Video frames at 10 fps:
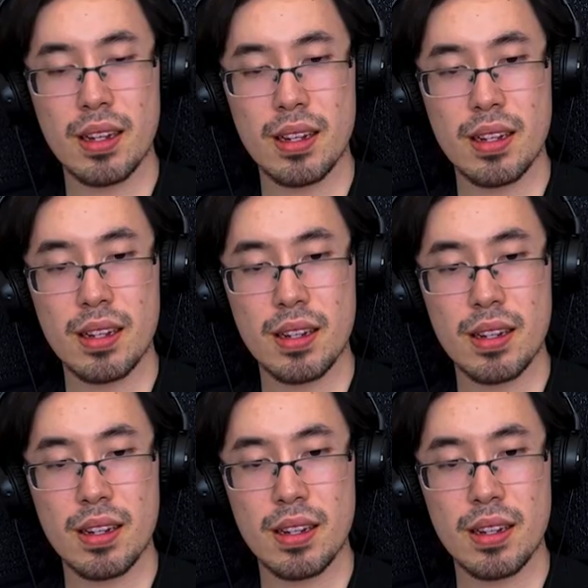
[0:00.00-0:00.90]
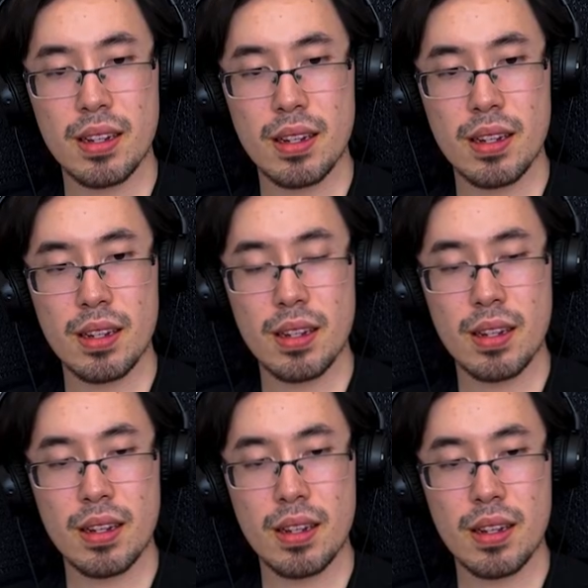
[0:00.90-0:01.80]

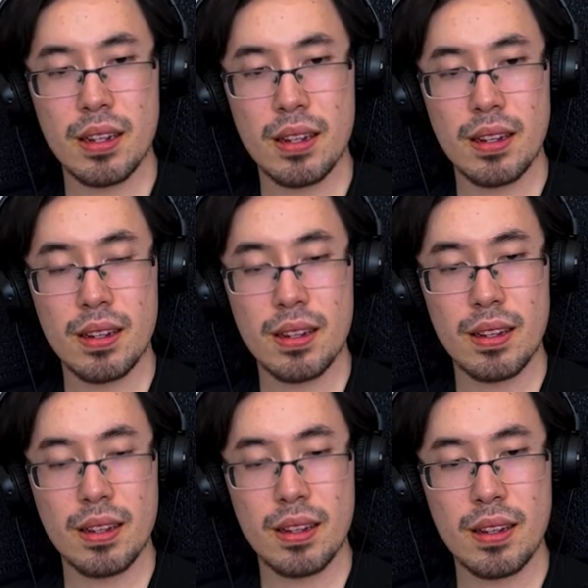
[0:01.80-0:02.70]
(not speaking)